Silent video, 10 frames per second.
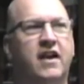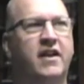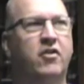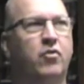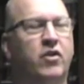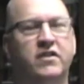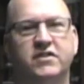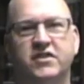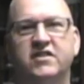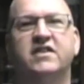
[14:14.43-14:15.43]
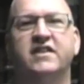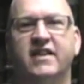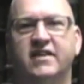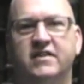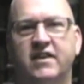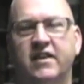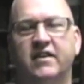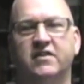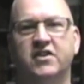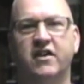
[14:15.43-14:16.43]
I don't want just a disc in
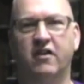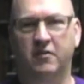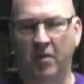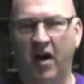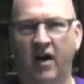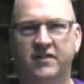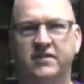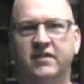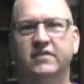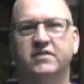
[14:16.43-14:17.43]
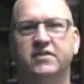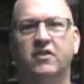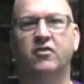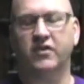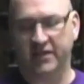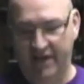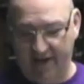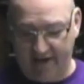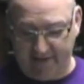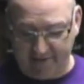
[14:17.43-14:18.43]
a generic box. And so,
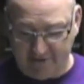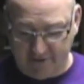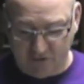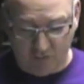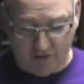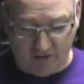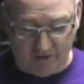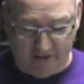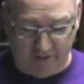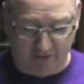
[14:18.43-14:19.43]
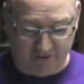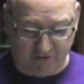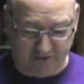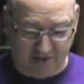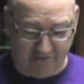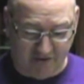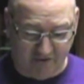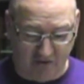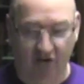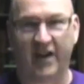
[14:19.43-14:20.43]
yeah, I guess I do want all that original stuff,
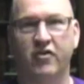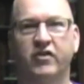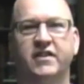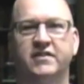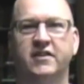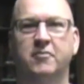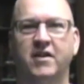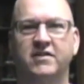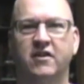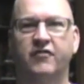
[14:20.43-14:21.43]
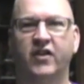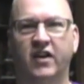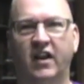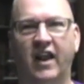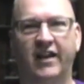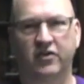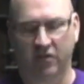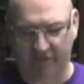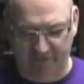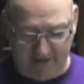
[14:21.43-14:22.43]
even though I don't consider myself a
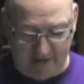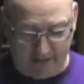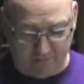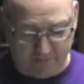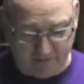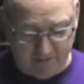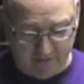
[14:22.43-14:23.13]
collector of games.